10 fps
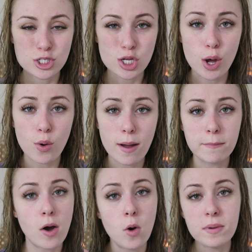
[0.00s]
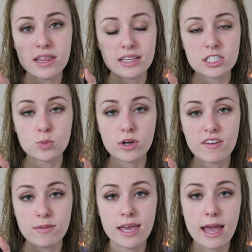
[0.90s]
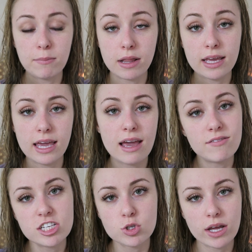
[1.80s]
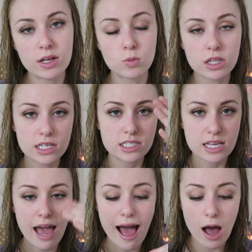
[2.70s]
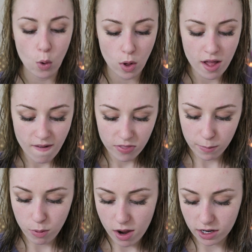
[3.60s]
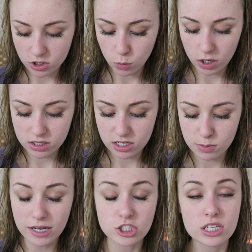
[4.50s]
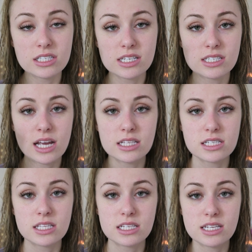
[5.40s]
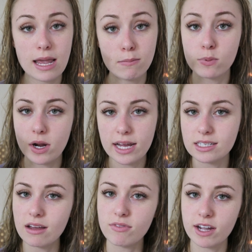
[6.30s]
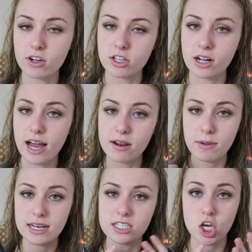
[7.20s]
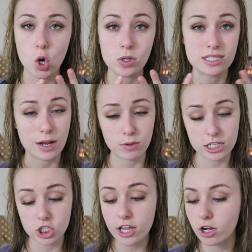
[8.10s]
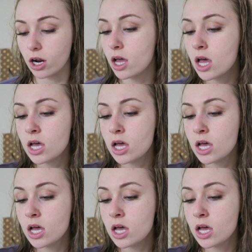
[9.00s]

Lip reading: So I'm hoping that this will give me a blank canvas so I can really see how the product works, especially since it's the same brand. I figured they're kind of made to coincide with each other.